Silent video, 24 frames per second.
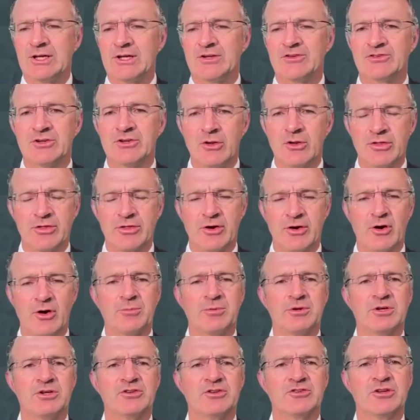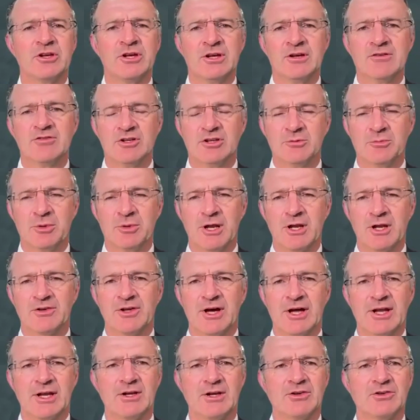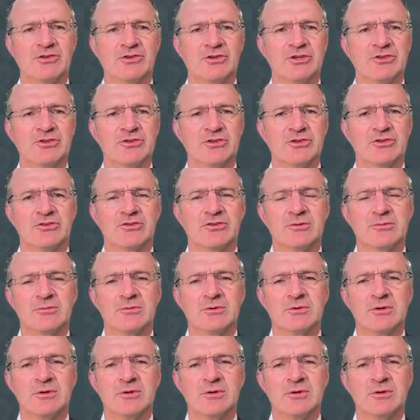and cell therapies for debilitating diseases.